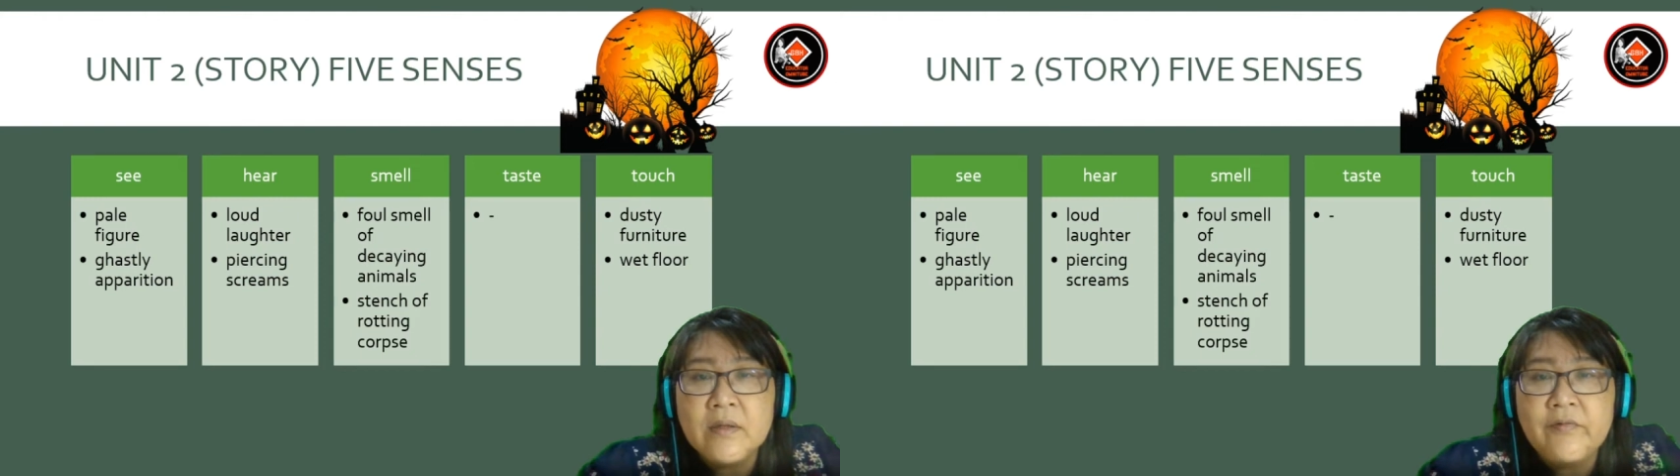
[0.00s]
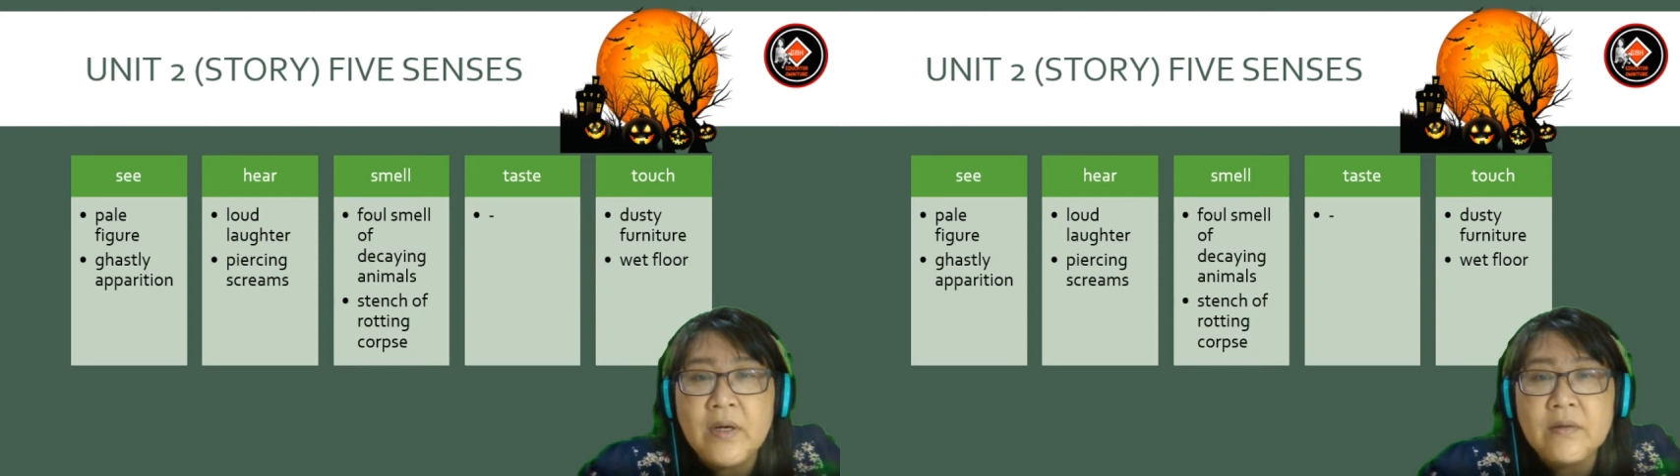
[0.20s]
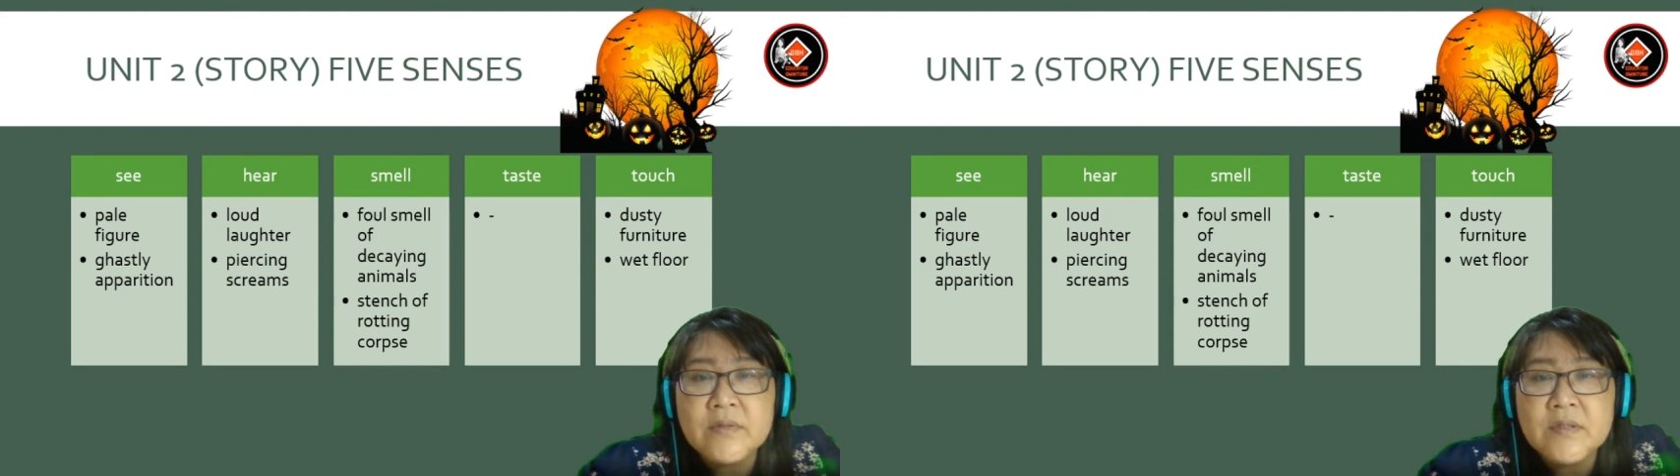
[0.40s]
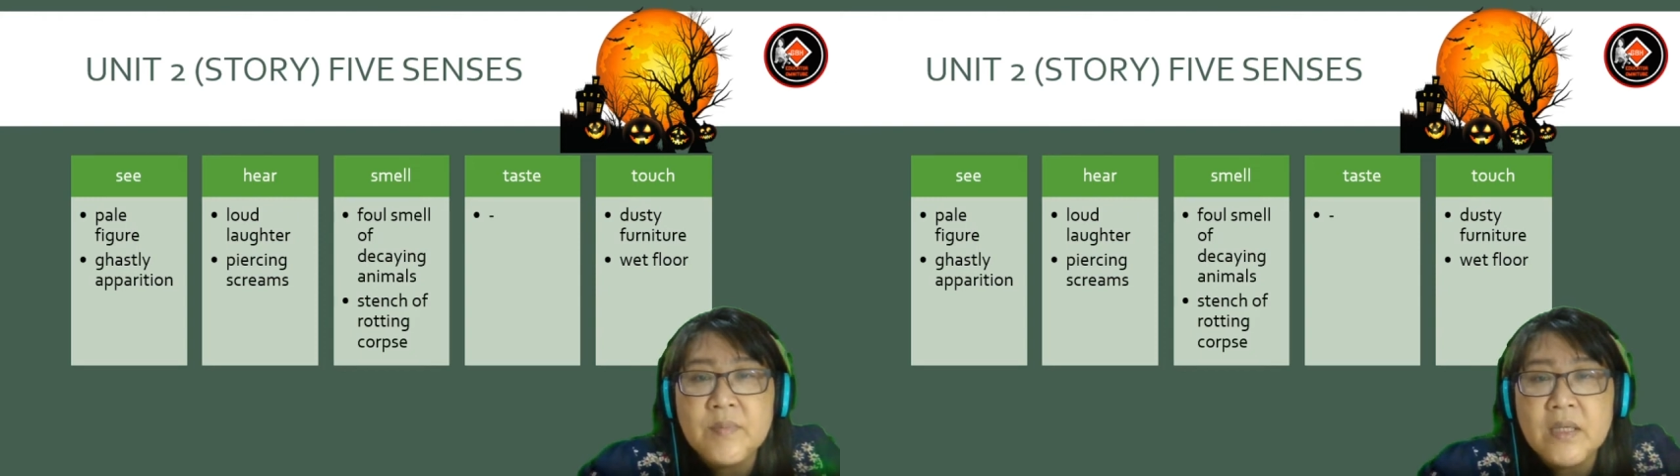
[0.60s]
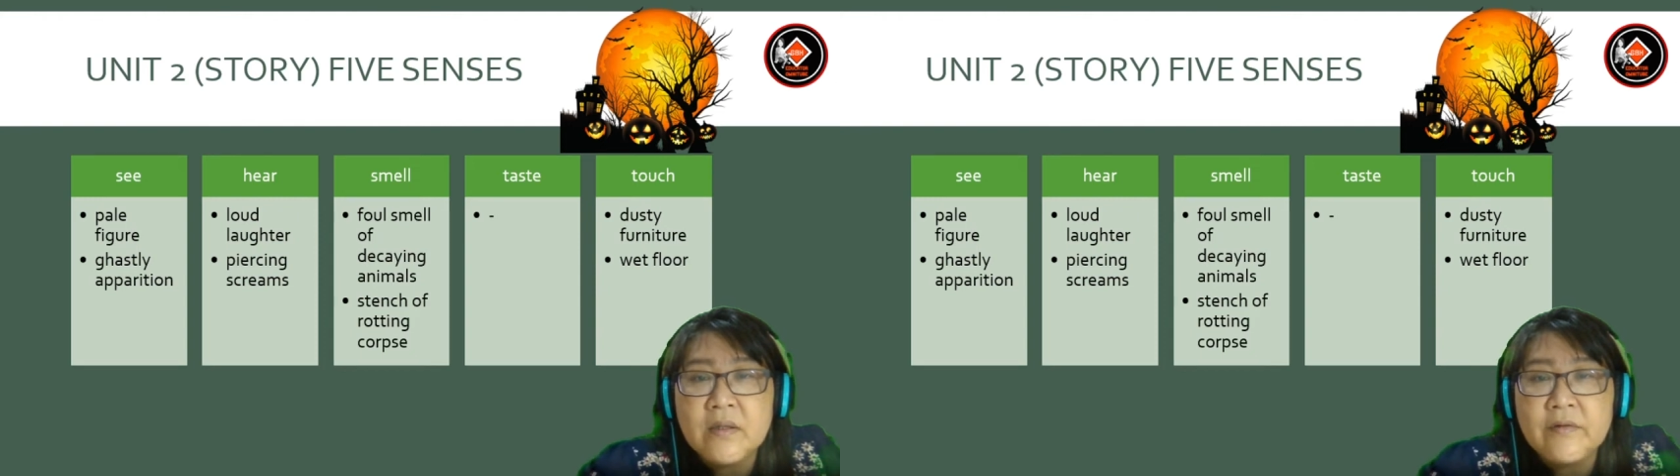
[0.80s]
foul
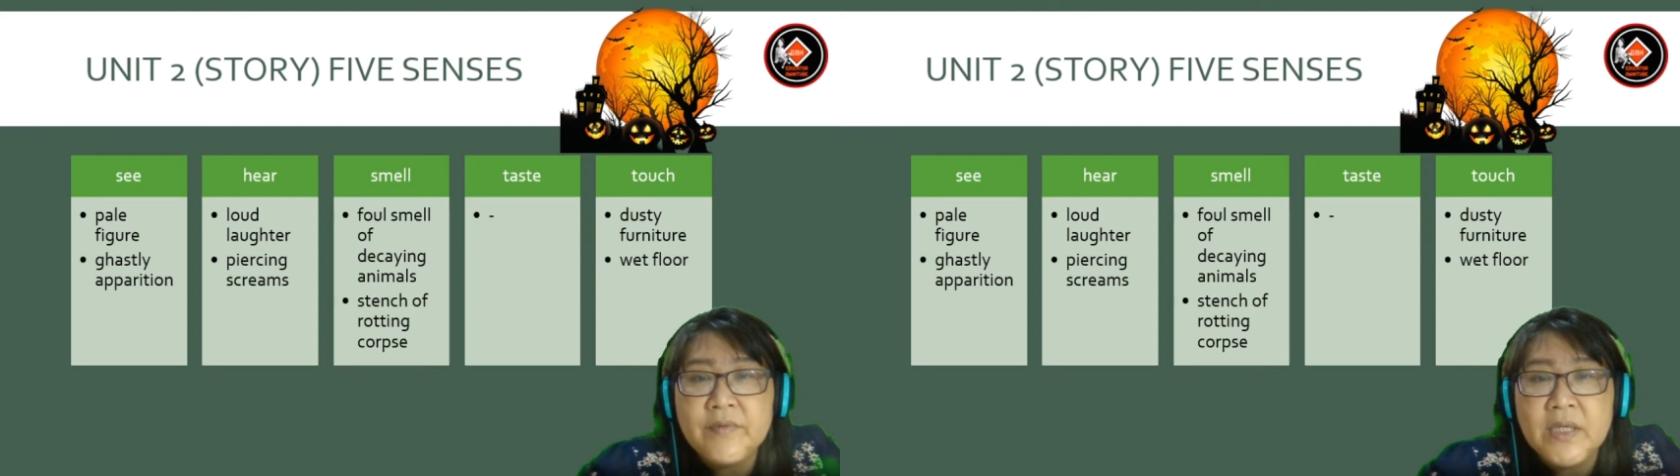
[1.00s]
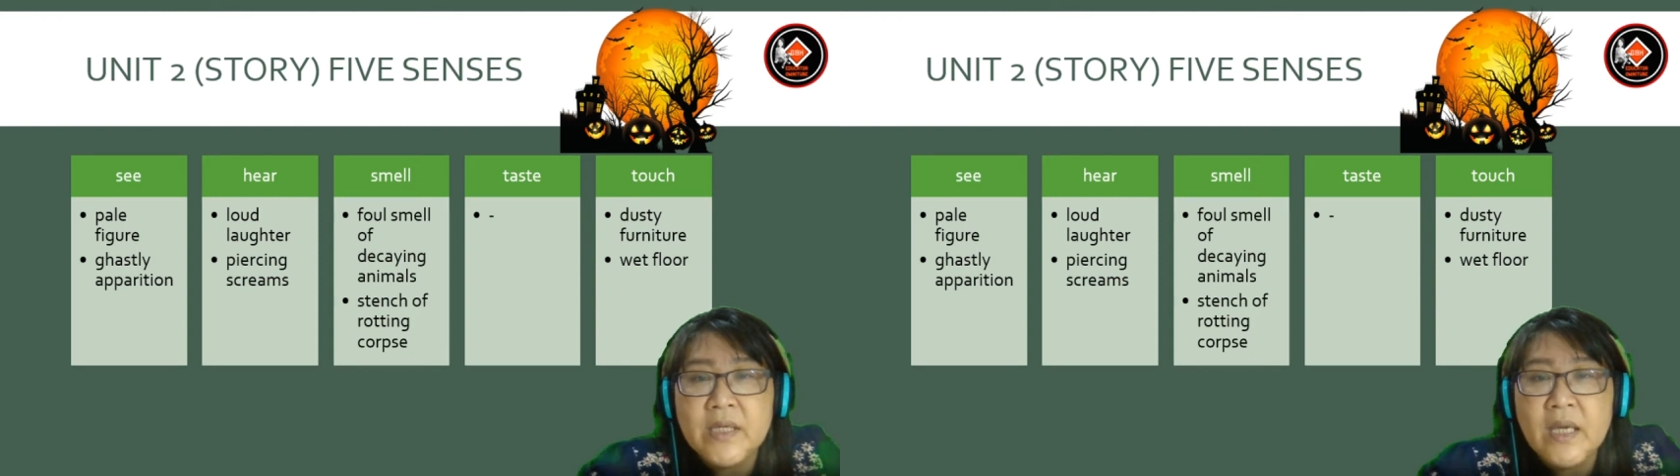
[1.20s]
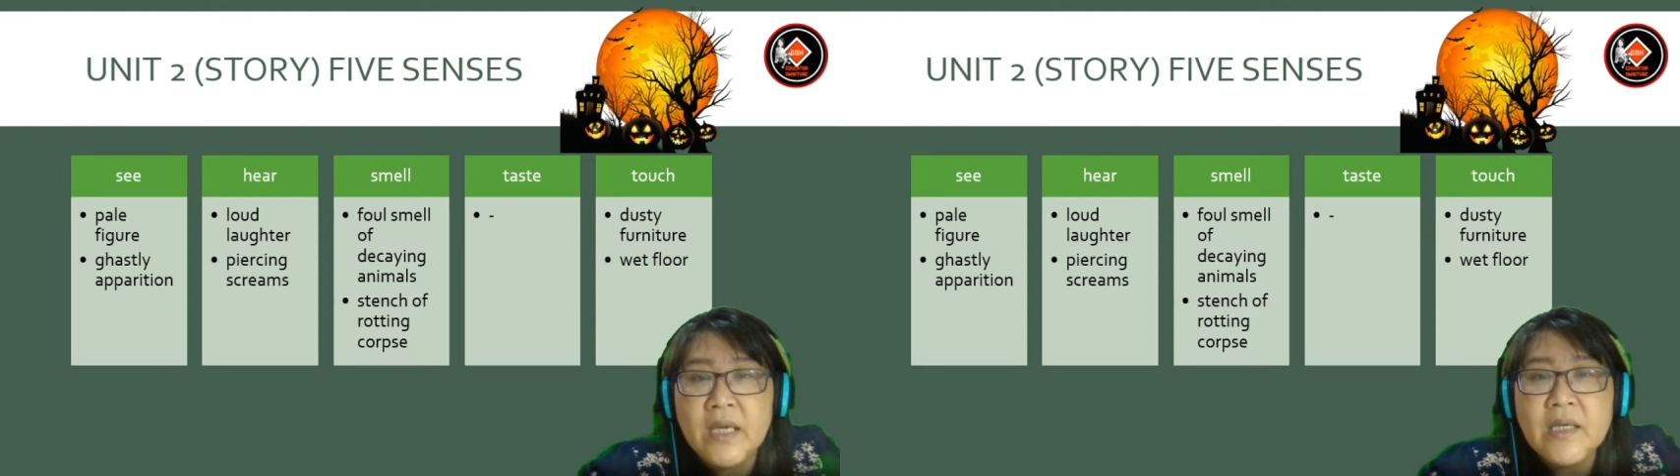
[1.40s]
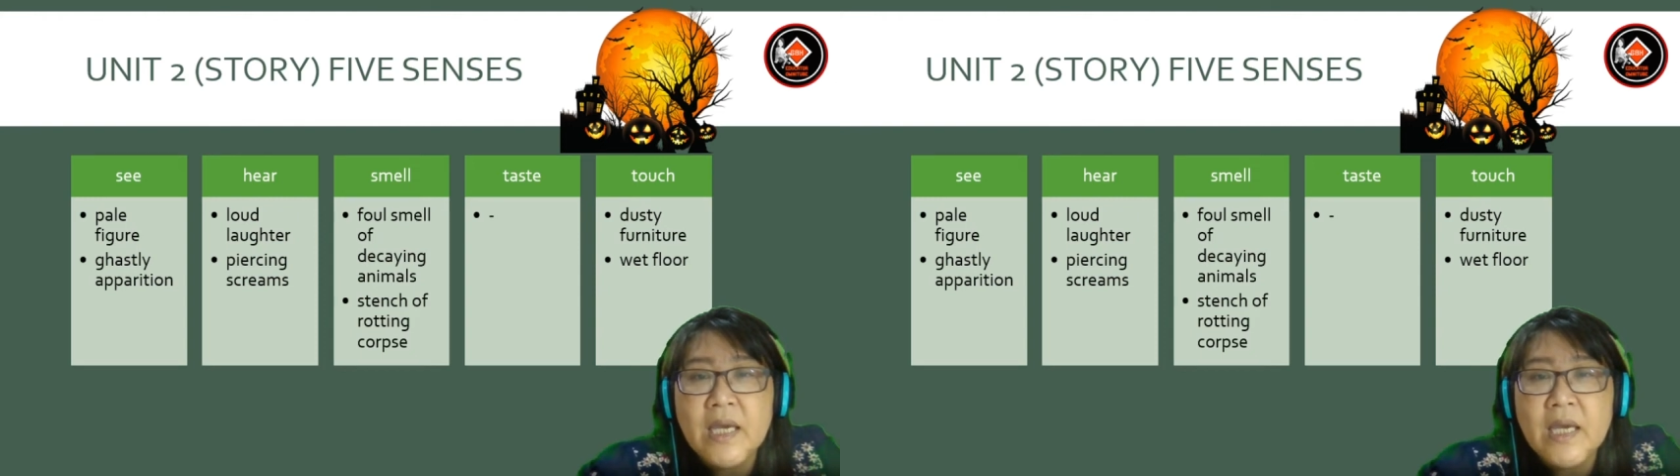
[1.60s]
smell of decaying